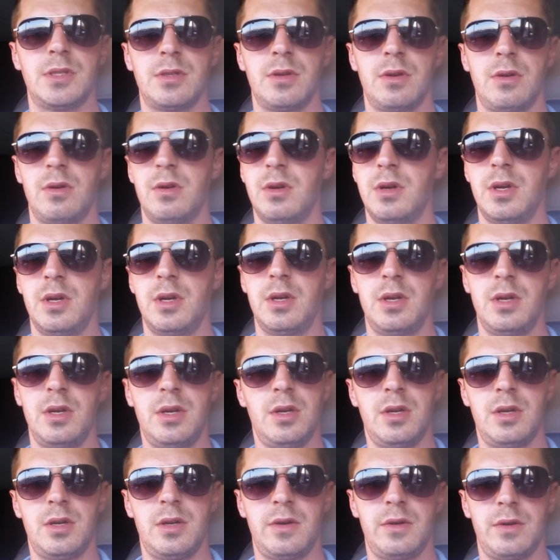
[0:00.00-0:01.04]
So
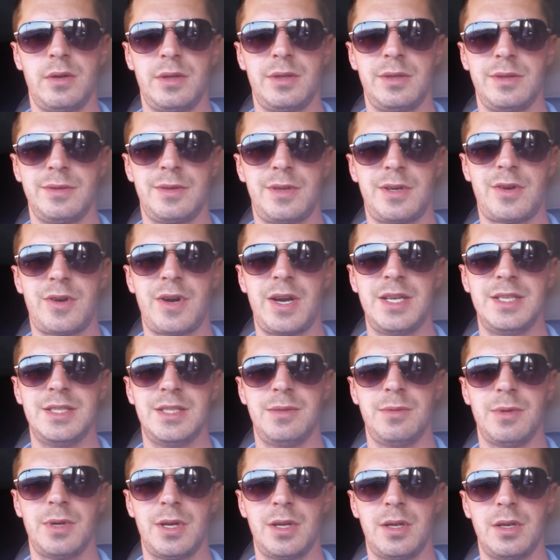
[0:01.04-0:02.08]

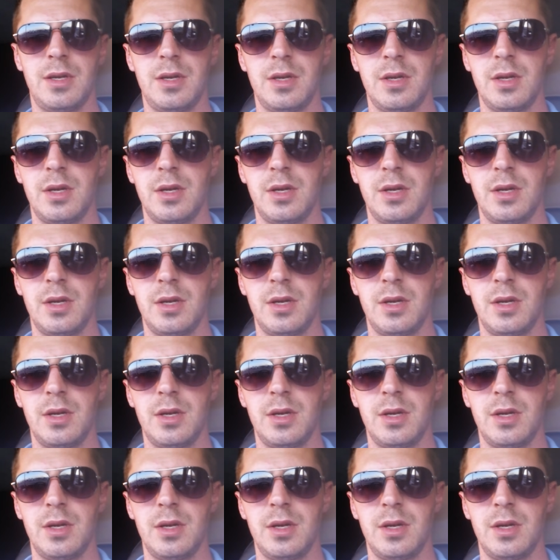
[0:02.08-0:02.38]
crazy, man.